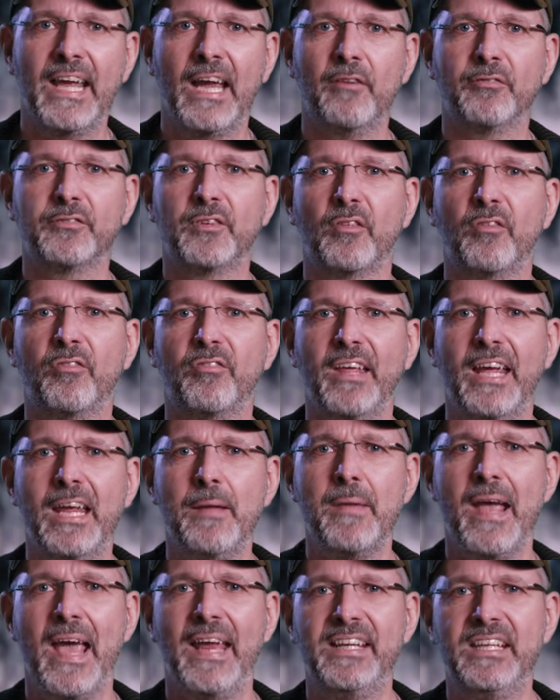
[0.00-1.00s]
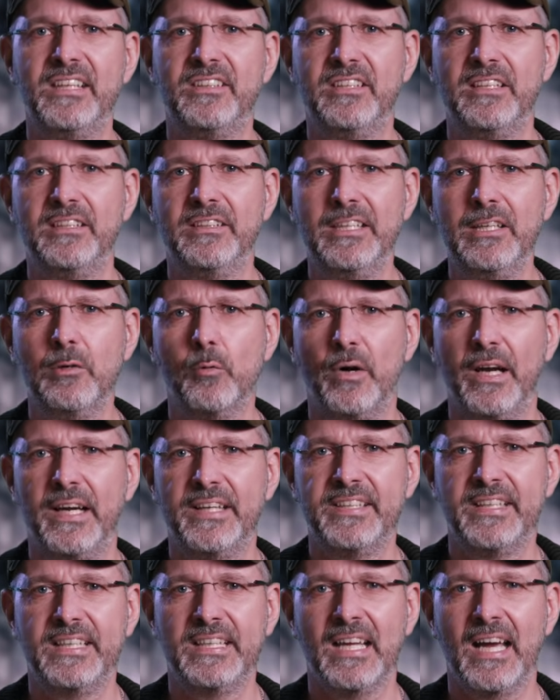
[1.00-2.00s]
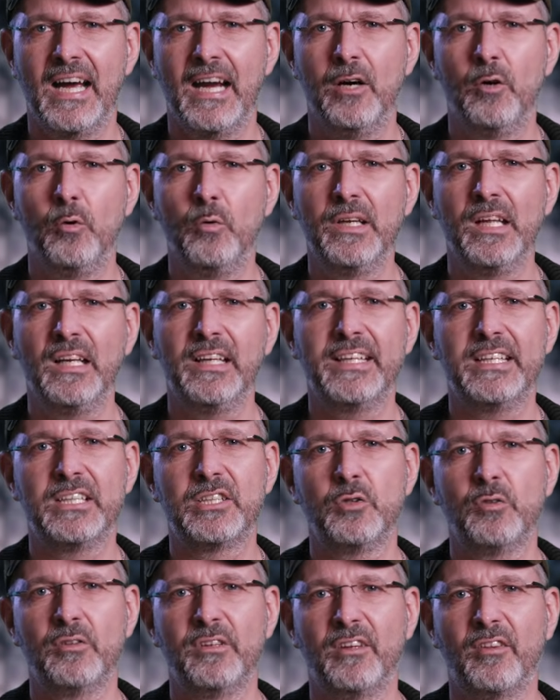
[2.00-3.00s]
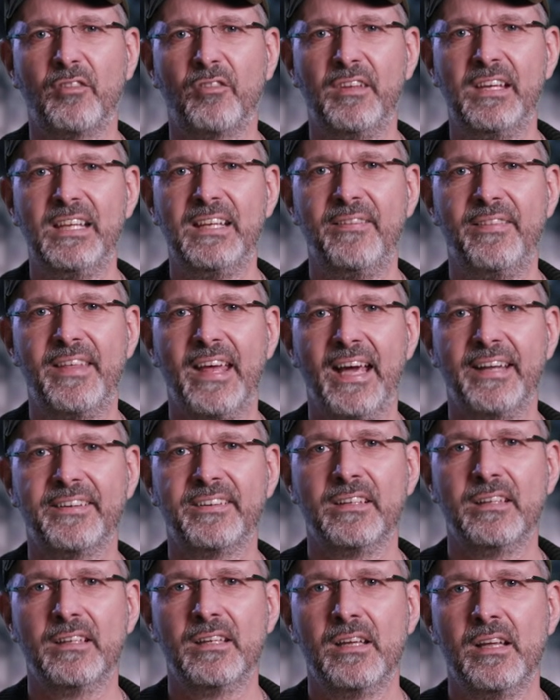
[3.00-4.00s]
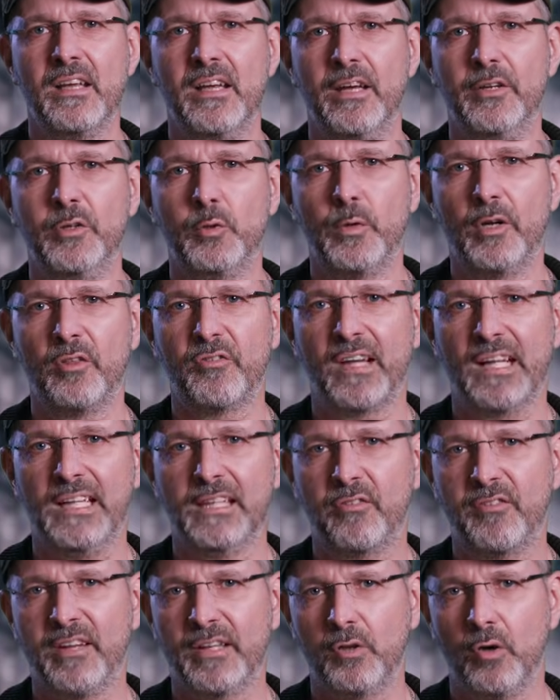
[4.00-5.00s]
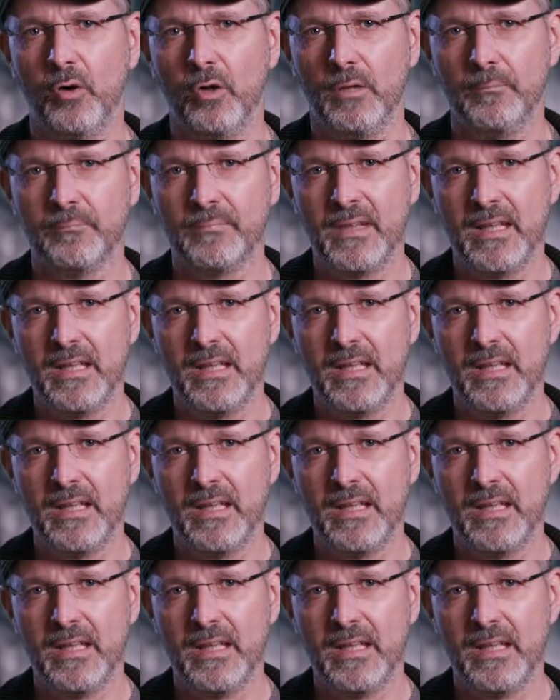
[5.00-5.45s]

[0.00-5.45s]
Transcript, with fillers: have the same NETD rating, I really couldn't see that and the results at all.